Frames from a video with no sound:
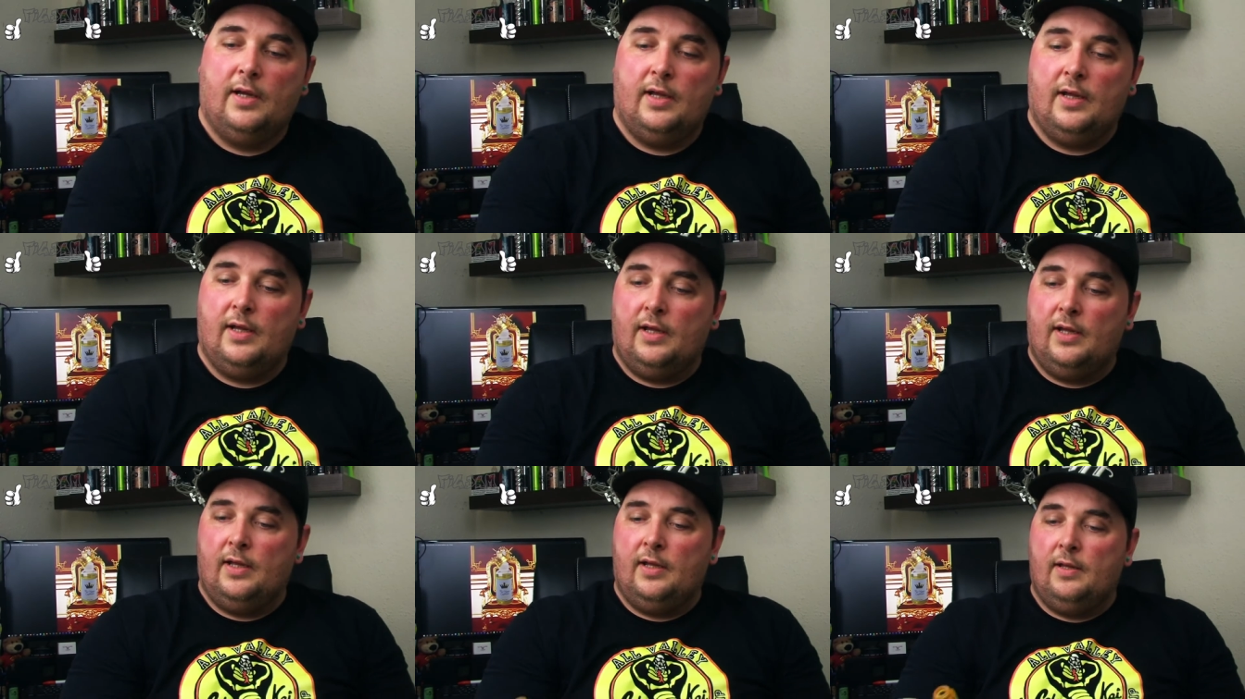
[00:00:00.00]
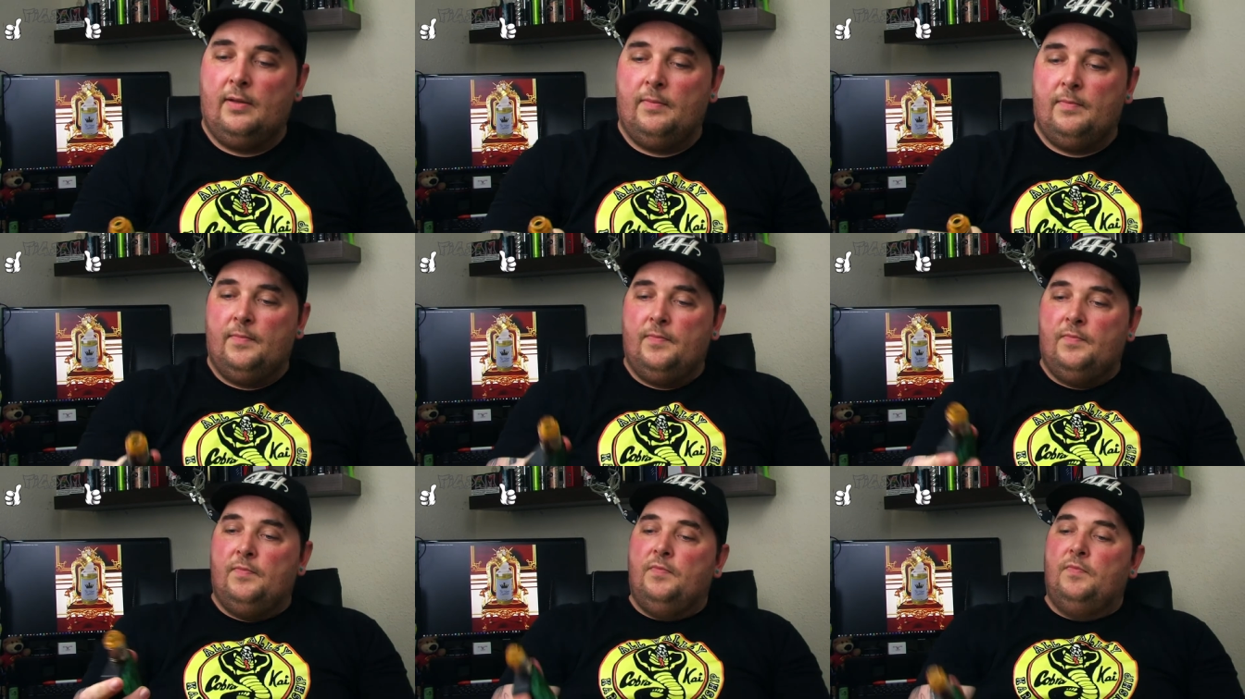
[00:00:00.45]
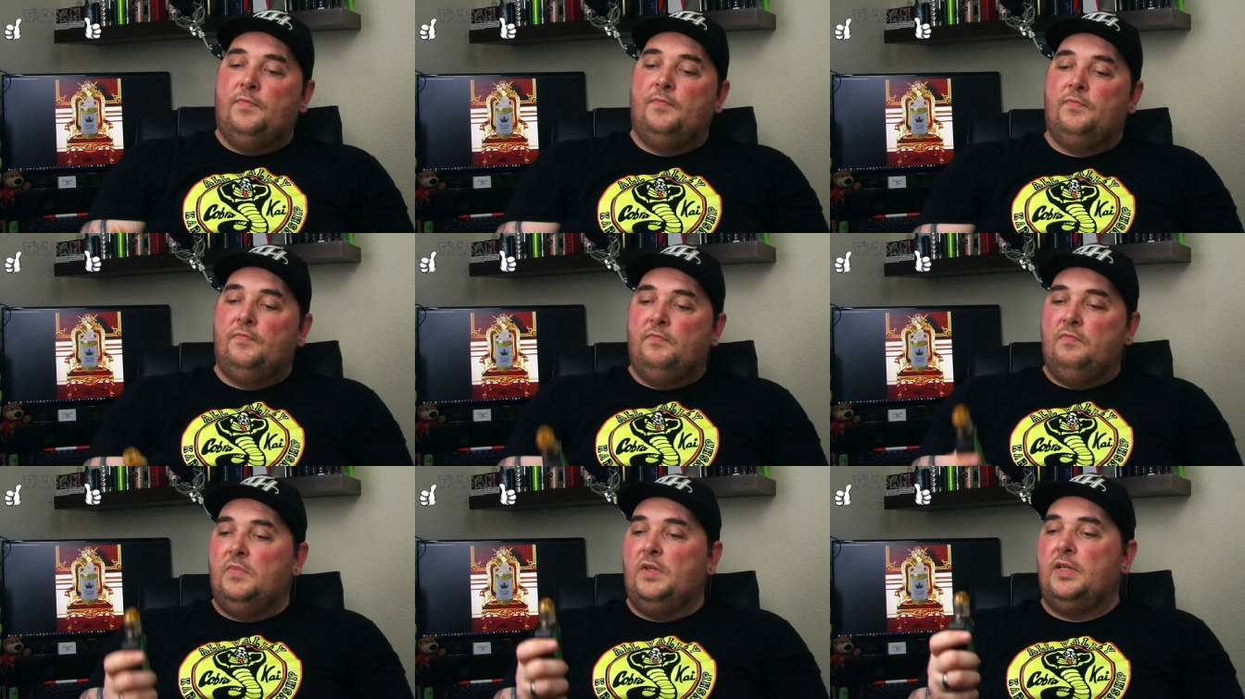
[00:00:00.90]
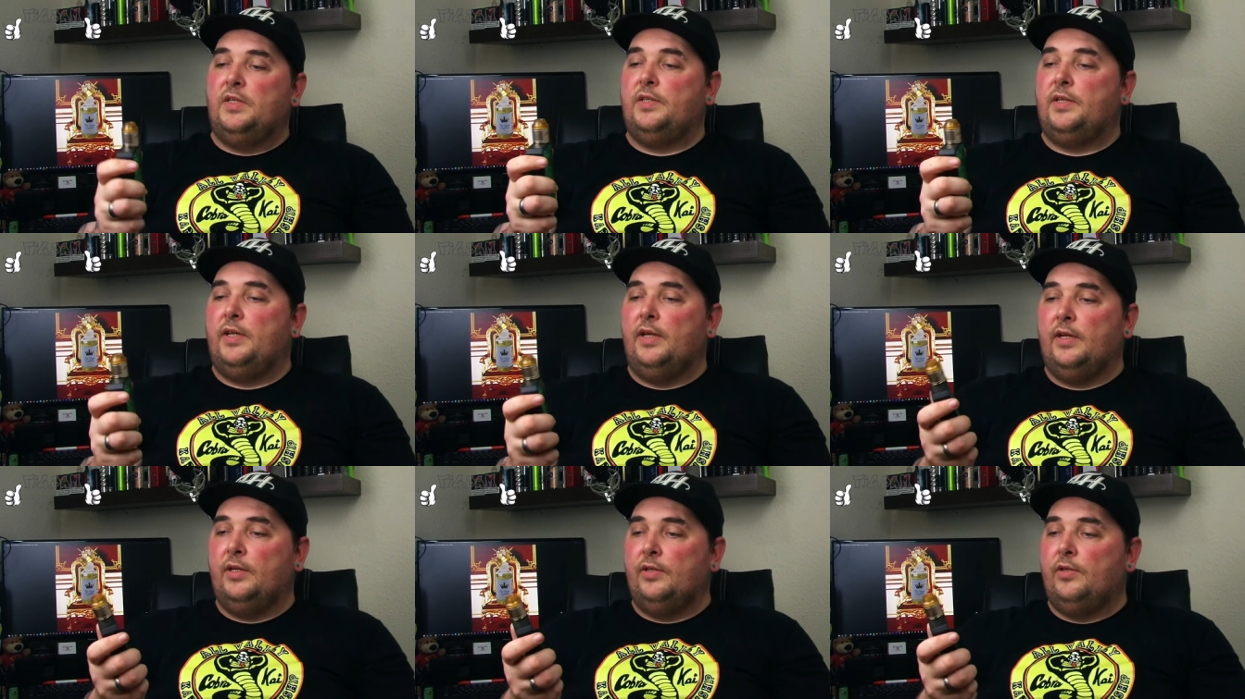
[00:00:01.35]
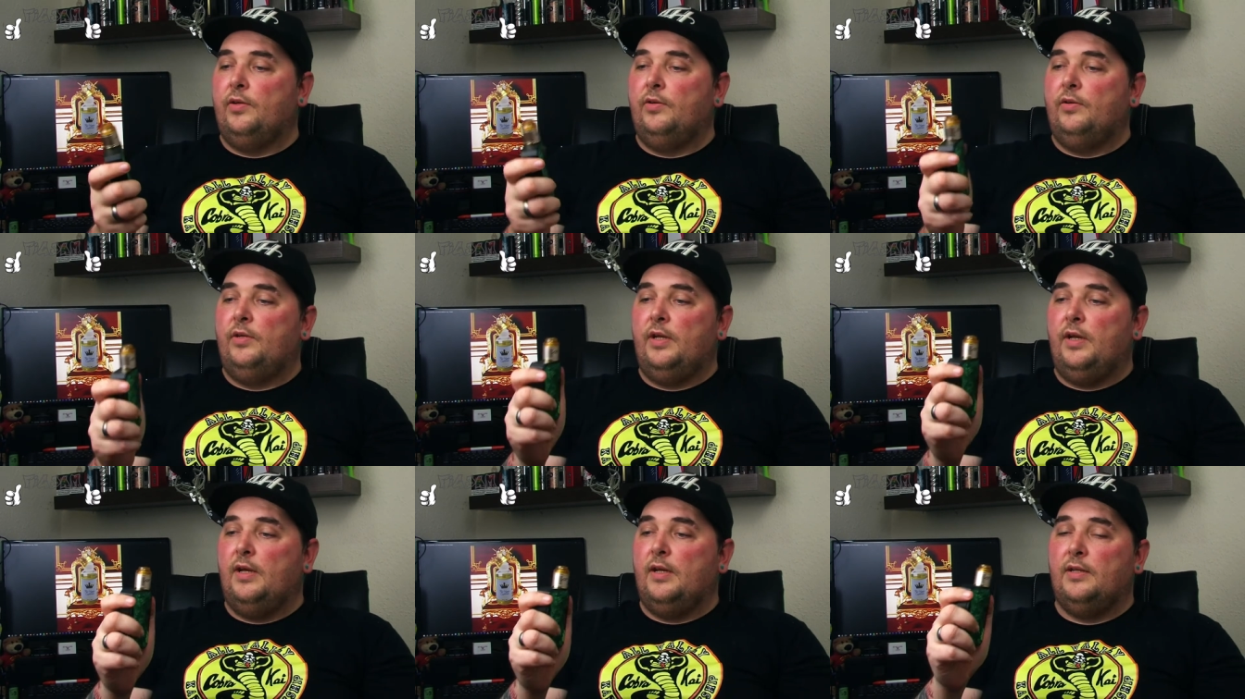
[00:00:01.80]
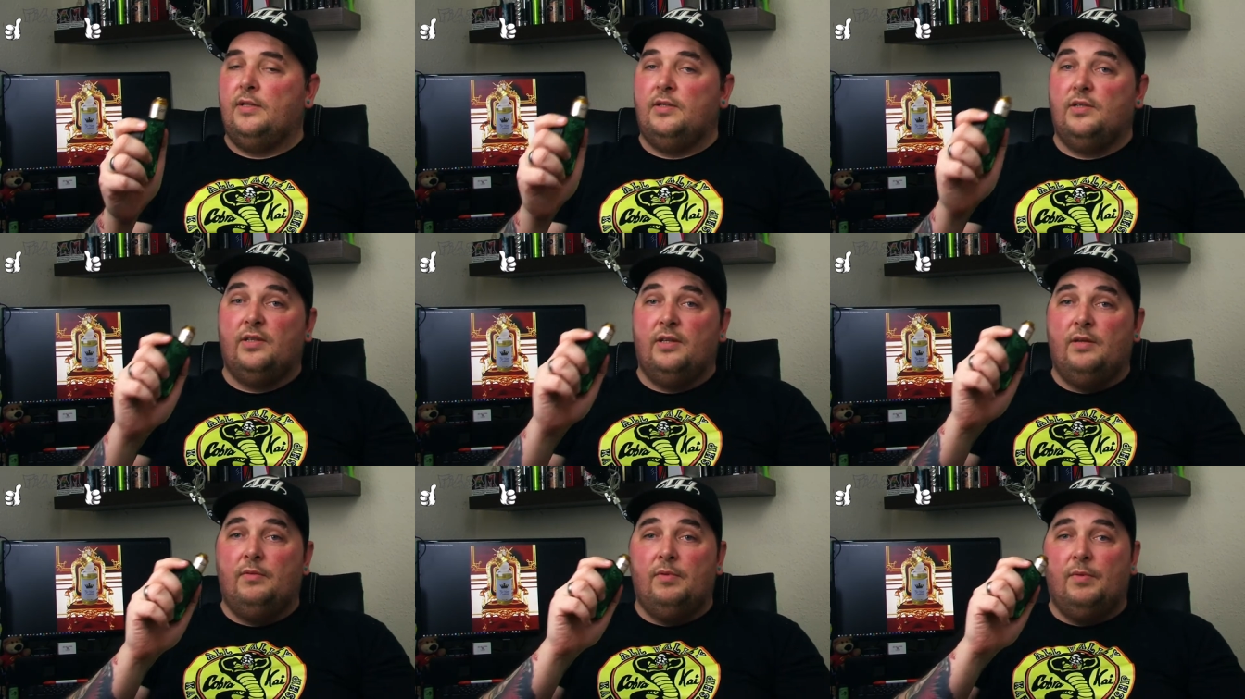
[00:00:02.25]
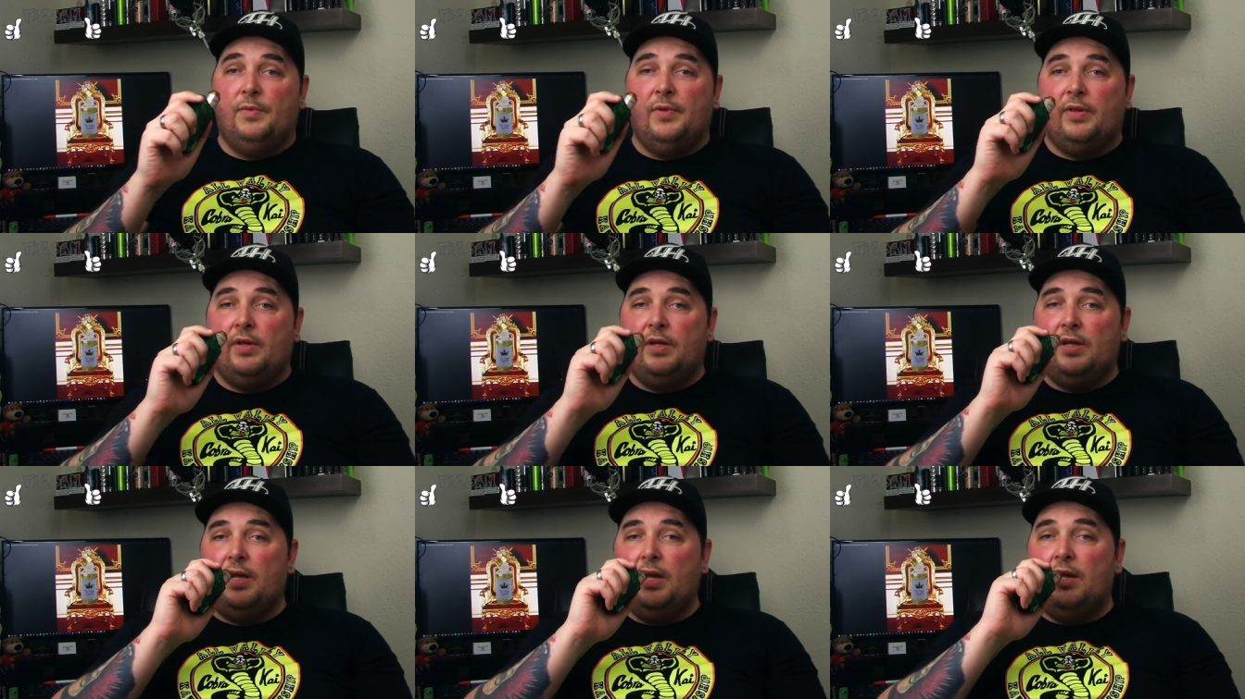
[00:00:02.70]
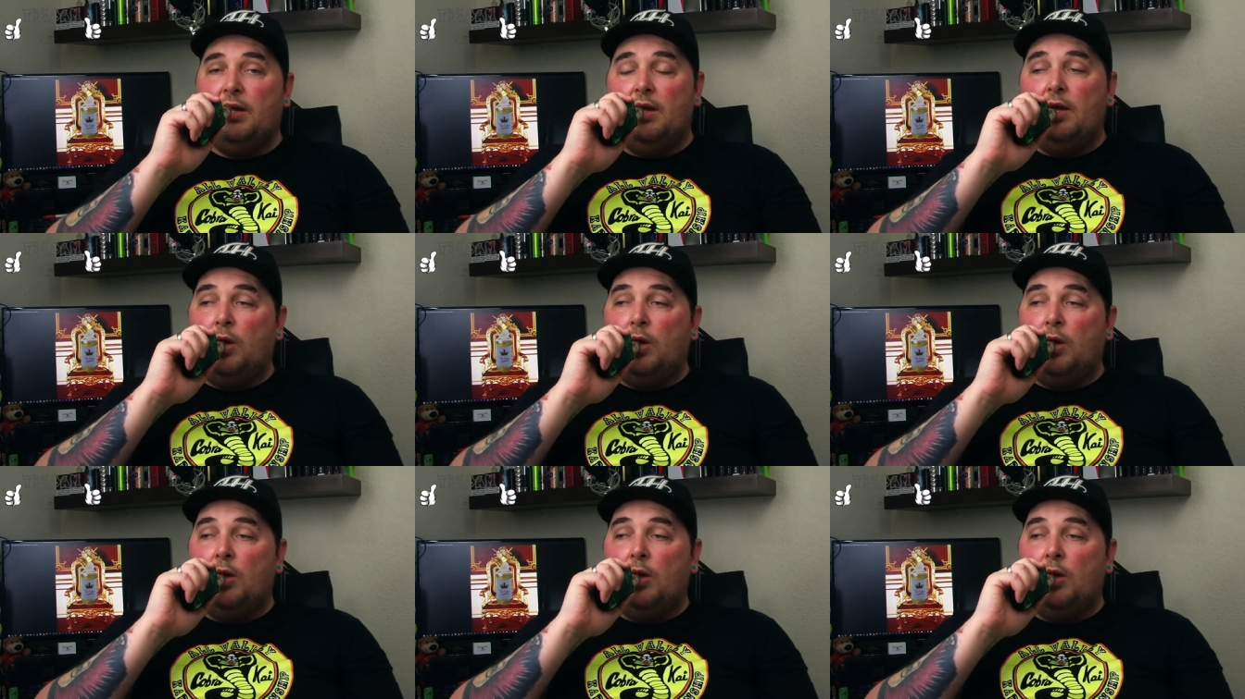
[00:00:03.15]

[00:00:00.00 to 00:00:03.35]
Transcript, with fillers: Um, let's take a toot and see what we think.